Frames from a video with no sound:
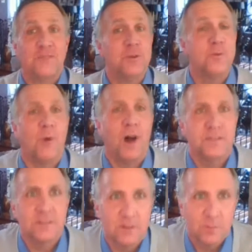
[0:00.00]
of you
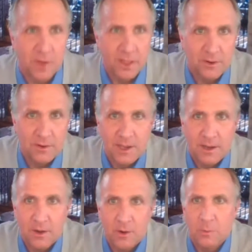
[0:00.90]
watch the weather
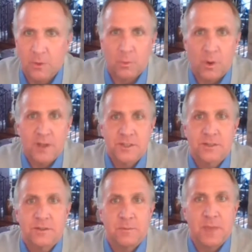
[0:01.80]
at home or watch?